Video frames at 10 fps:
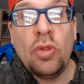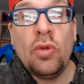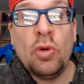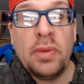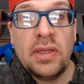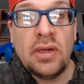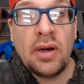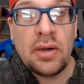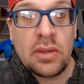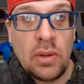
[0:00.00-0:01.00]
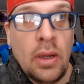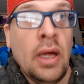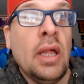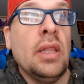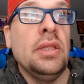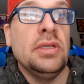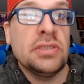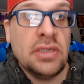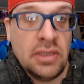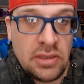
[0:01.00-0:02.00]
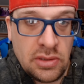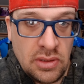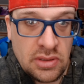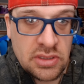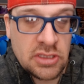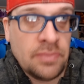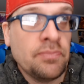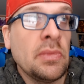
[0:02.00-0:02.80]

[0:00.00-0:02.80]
there will be an article. Let's get into this.